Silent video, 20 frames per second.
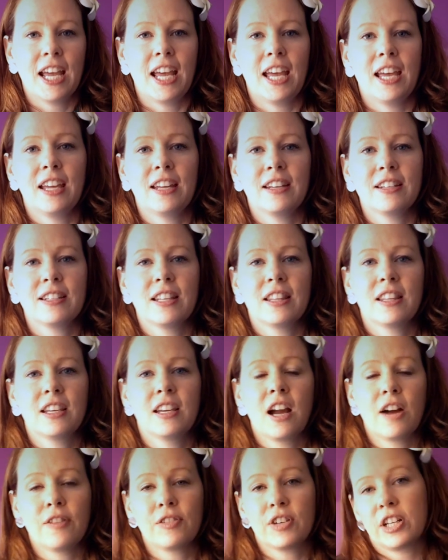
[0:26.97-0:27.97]
and the
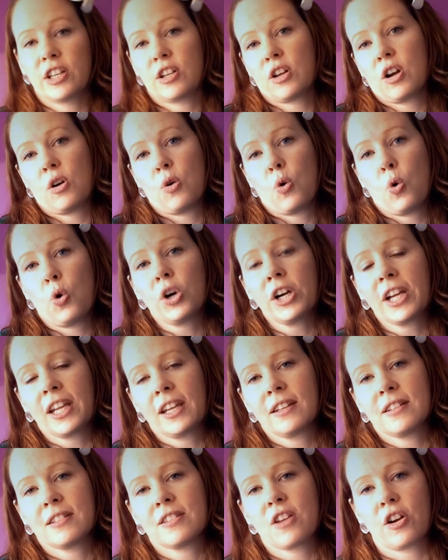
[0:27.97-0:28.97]
governing
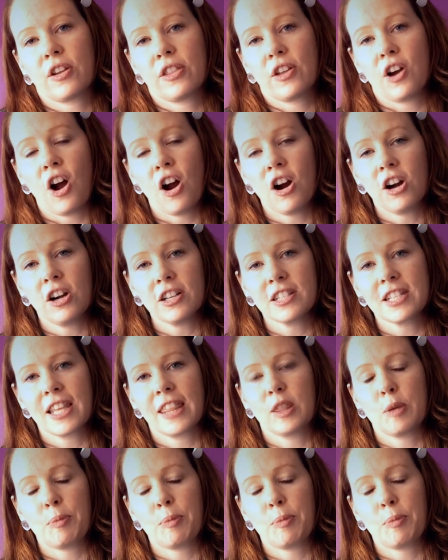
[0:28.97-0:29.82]
organs are the heart,